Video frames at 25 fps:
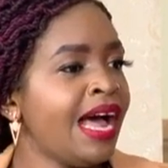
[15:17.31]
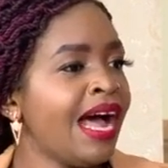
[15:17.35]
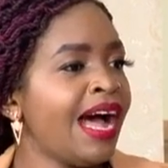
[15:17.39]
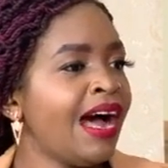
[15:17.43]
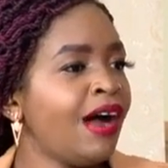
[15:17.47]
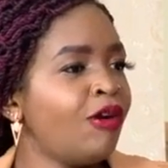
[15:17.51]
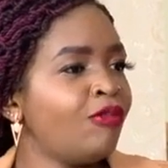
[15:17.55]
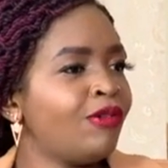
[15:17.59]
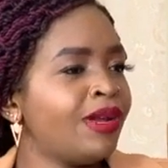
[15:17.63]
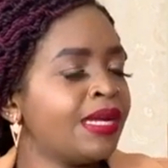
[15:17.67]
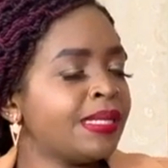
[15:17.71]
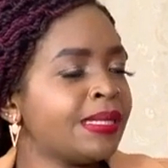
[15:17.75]

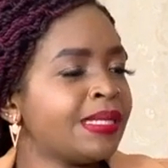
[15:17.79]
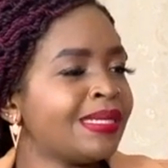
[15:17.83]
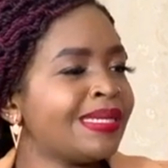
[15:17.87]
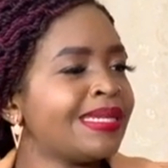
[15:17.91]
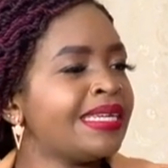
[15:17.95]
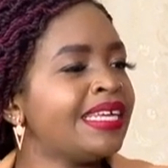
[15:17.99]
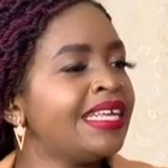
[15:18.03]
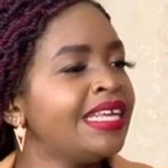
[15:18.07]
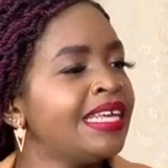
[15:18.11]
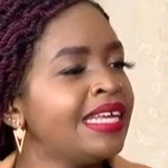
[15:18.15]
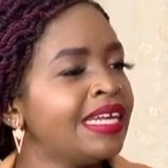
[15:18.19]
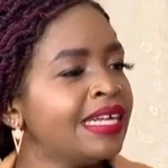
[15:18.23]
How does
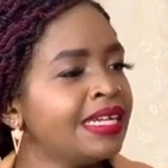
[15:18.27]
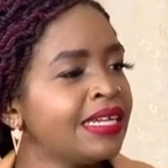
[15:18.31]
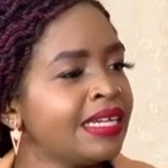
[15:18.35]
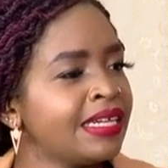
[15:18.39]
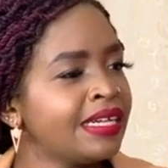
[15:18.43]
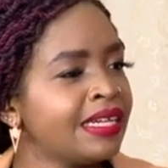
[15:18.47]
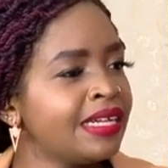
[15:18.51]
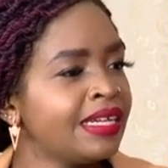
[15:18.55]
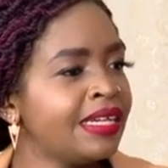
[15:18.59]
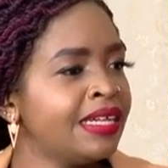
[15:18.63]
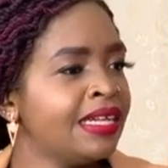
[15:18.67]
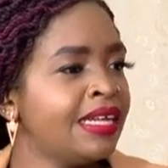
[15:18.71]
it
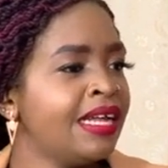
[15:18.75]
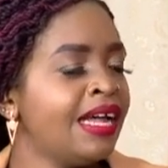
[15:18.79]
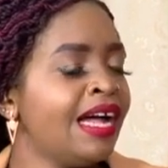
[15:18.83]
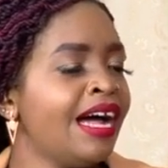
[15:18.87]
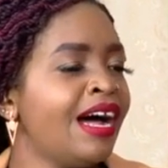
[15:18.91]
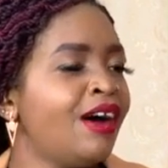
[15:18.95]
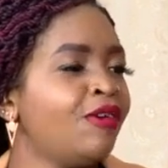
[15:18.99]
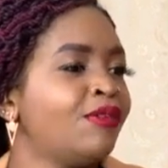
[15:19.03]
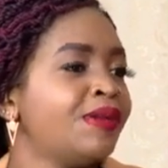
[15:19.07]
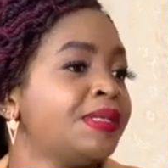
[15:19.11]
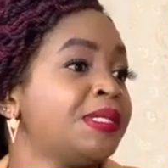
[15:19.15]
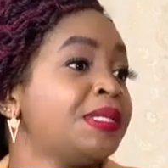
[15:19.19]
heal?
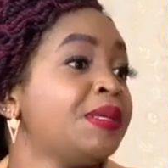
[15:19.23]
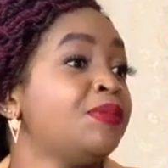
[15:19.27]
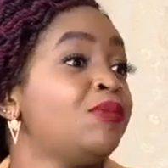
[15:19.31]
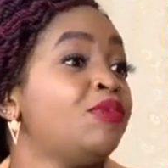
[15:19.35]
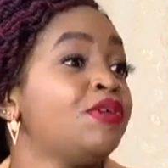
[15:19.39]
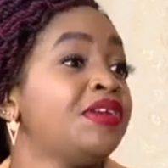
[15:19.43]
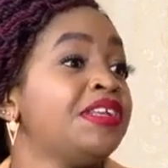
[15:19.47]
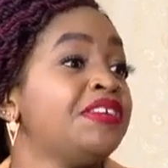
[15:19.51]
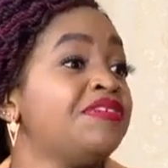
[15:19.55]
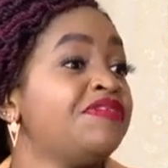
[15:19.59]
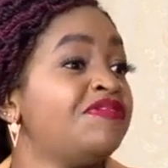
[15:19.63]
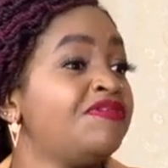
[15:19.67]
How does the
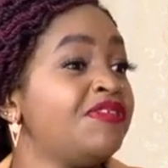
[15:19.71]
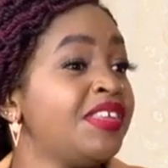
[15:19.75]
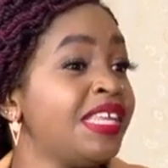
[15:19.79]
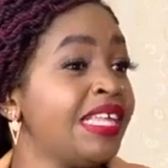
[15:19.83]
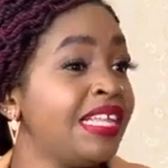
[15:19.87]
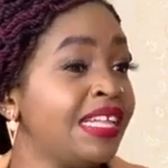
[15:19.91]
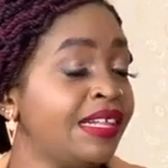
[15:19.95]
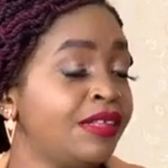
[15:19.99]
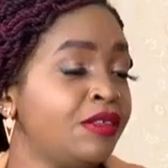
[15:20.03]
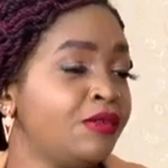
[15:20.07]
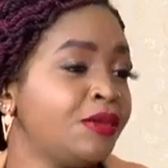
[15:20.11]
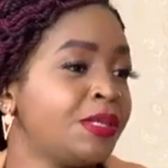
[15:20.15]
body
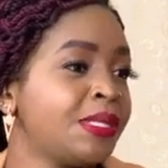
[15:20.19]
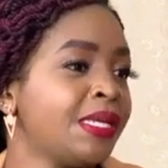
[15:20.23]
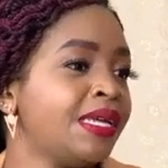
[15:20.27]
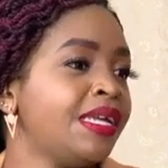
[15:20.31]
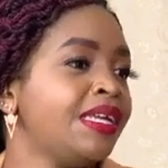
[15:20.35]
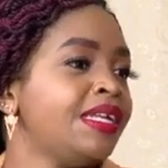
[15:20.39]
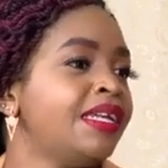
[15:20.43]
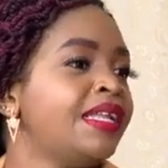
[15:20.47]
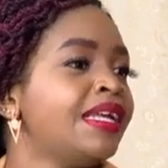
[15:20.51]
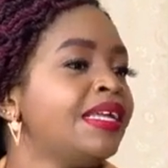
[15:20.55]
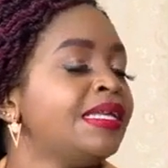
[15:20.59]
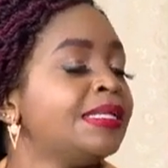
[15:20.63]
feel? You
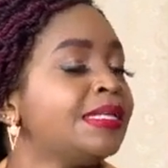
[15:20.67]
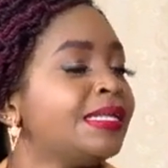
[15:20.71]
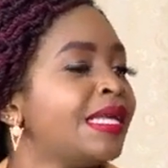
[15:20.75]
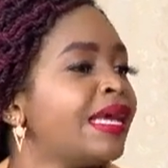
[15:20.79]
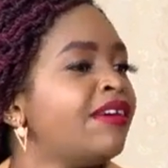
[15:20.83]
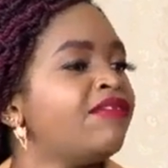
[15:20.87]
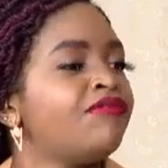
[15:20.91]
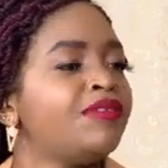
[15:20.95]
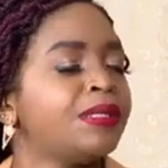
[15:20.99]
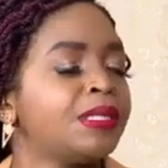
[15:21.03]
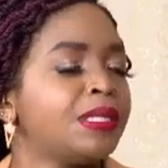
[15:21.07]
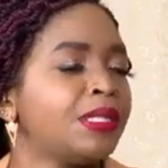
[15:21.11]
said, is
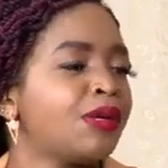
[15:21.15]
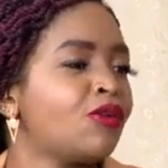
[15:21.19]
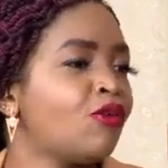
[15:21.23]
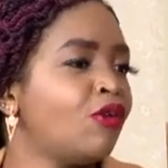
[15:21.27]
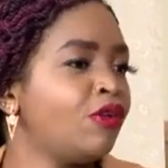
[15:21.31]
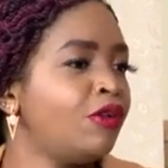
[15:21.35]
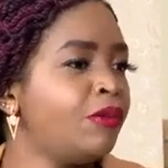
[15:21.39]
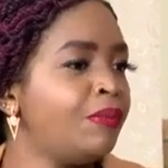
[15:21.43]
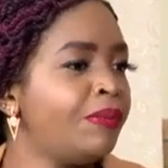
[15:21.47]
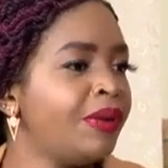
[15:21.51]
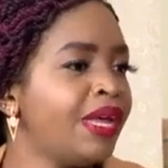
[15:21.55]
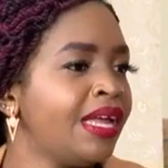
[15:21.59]
there
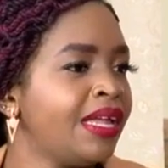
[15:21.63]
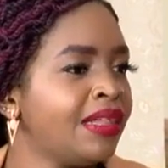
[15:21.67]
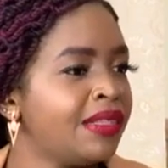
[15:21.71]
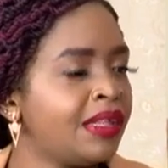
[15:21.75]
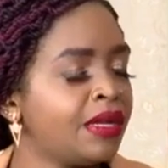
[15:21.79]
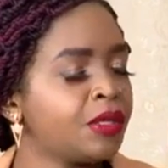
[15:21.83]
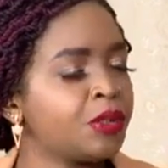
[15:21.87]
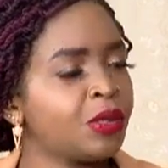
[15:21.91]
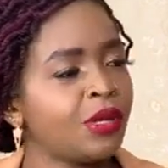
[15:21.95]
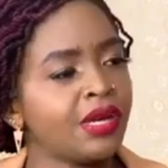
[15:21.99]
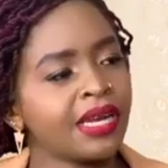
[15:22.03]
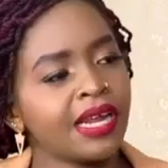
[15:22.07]
physical pain
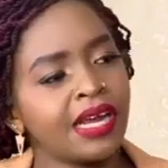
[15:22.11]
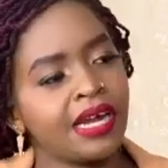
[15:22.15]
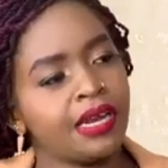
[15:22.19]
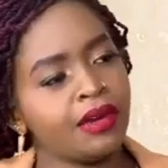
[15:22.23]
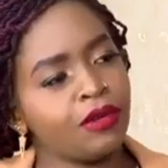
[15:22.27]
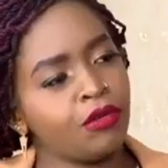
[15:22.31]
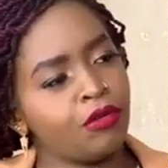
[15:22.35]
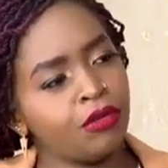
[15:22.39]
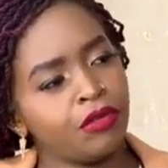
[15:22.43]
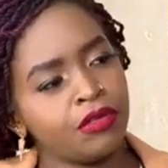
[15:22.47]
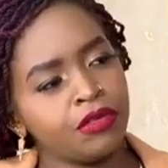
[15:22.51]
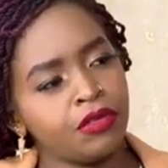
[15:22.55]
that one
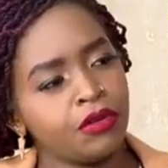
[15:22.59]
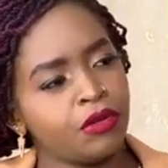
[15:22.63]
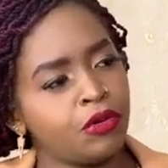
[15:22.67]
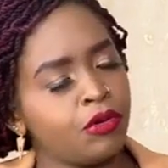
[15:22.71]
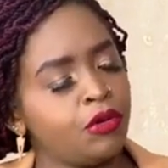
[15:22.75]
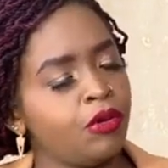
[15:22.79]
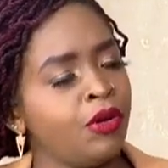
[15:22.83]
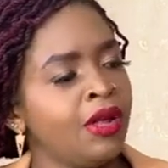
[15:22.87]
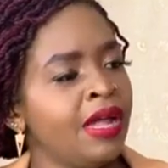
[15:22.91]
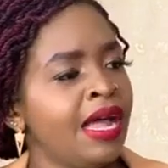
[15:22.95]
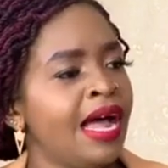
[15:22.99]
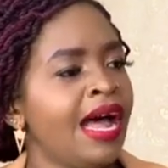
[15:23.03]
can go
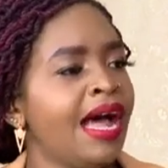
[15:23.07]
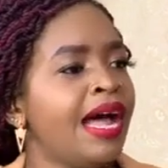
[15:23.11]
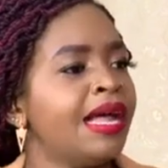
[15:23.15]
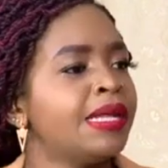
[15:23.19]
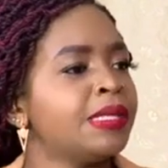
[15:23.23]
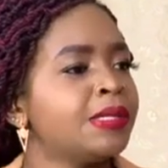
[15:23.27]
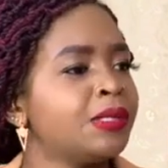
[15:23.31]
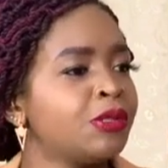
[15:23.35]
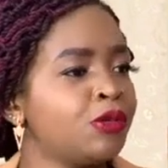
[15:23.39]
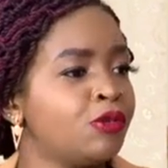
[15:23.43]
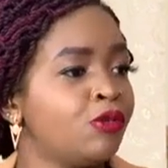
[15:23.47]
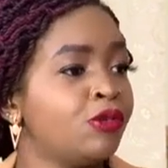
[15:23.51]
through?
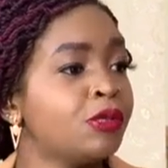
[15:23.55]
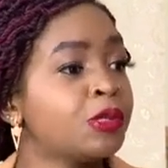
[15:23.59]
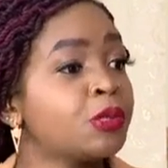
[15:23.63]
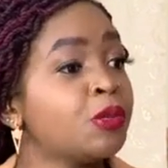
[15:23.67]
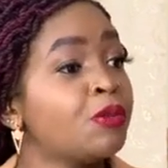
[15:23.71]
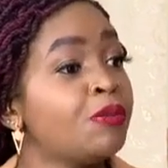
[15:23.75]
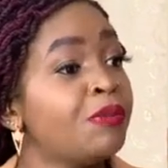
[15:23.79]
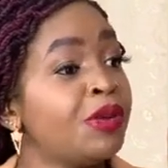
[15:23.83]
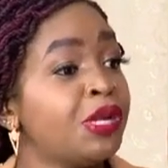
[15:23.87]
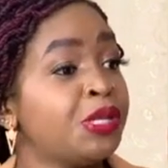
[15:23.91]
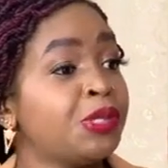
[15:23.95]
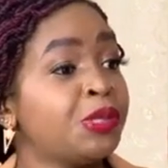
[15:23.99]
As you
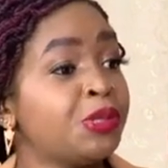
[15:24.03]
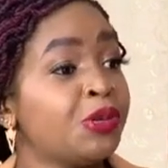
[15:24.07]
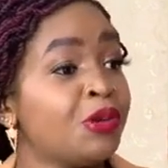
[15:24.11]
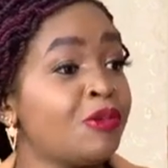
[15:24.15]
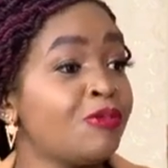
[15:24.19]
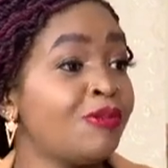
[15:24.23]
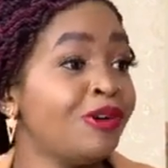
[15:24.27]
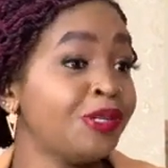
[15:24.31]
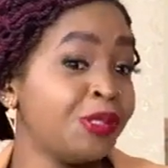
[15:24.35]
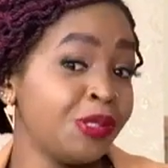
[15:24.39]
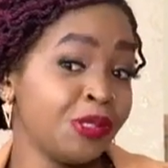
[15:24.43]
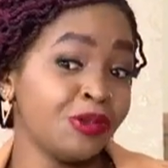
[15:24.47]
also
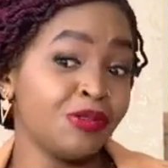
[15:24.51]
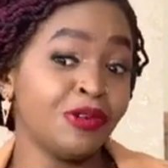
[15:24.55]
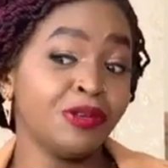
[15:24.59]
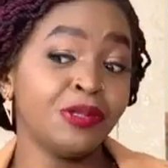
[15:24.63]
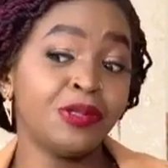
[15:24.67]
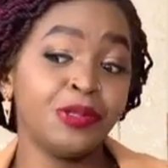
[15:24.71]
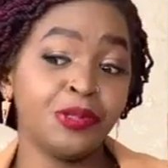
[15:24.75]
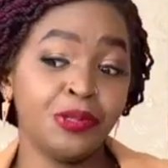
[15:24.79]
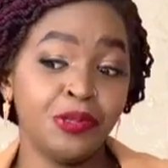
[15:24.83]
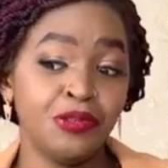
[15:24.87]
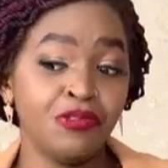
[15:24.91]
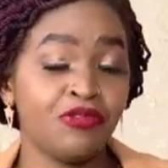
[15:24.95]
mentioned, what you're
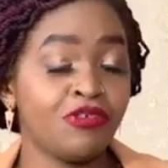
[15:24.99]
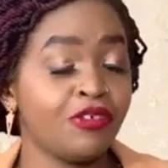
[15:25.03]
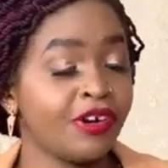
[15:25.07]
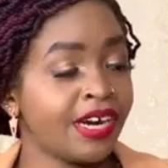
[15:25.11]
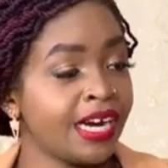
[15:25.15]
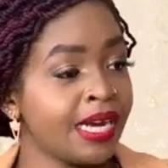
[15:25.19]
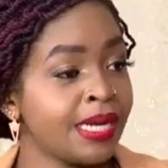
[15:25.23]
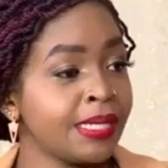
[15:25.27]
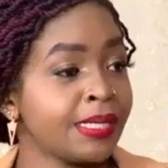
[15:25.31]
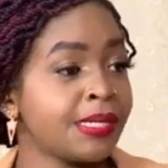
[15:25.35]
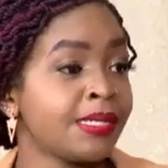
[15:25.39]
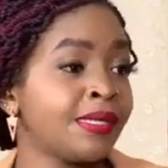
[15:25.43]
going to do
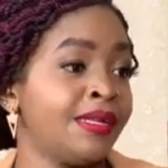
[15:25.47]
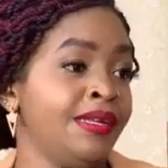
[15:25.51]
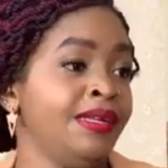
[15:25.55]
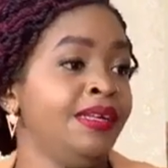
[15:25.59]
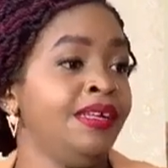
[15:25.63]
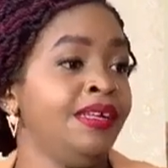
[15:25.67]
for us